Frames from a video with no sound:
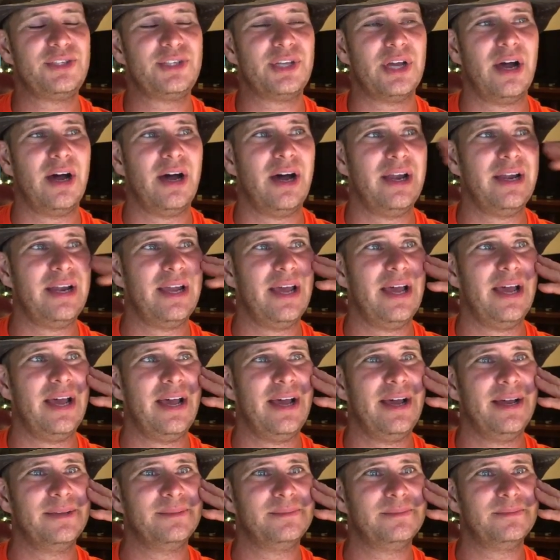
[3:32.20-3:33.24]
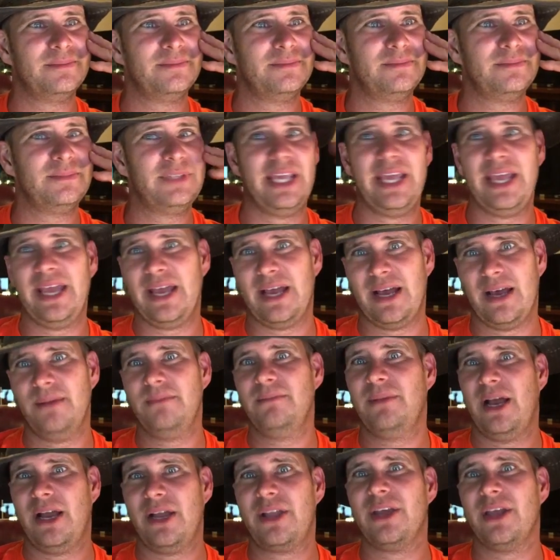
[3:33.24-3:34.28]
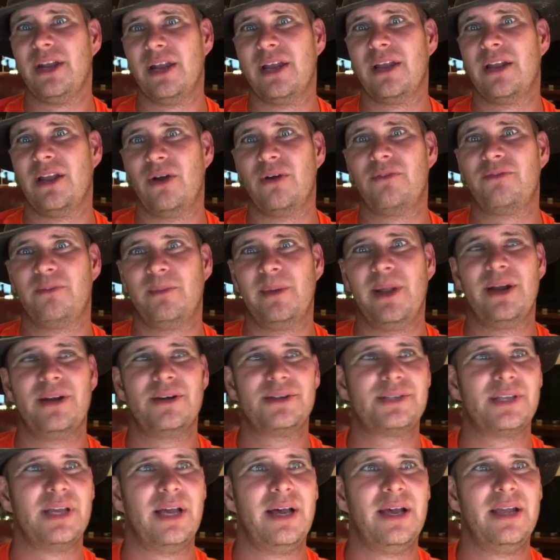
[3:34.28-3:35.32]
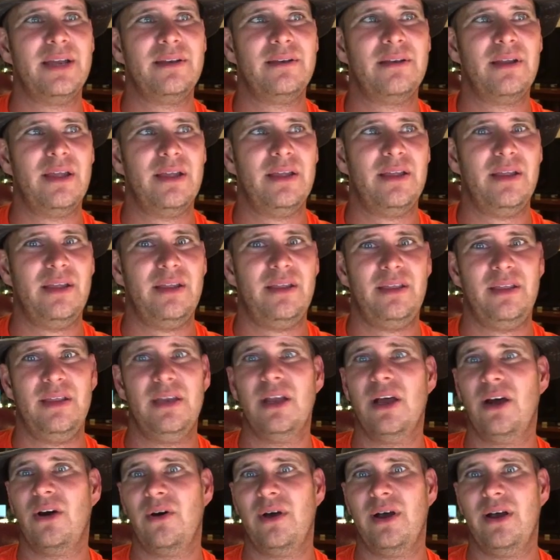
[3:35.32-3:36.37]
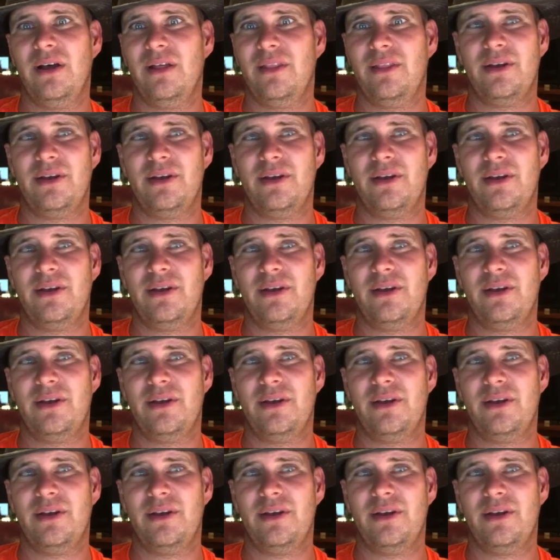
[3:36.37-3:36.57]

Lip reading: John, yeah, I could unload from the other side. You know,